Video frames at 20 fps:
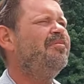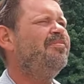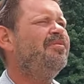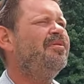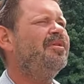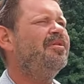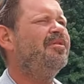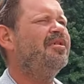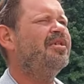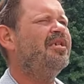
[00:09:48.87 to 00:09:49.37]

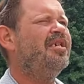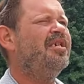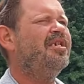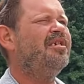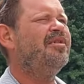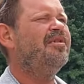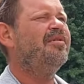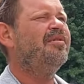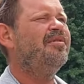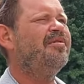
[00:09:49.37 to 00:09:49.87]
well, this was,
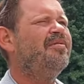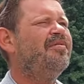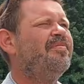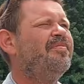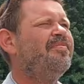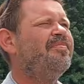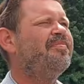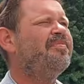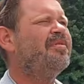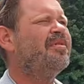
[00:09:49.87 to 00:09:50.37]
uh,
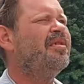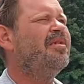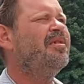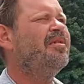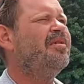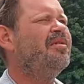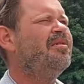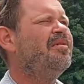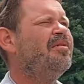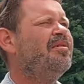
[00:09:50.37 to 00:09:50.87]
when was
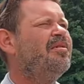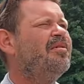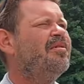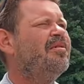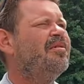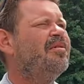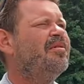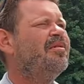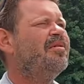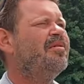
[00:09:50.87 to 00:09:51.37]
the last time you
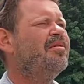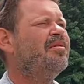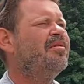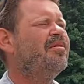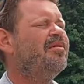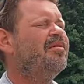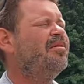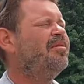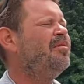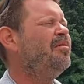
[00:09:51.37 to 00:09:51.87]
talked to him?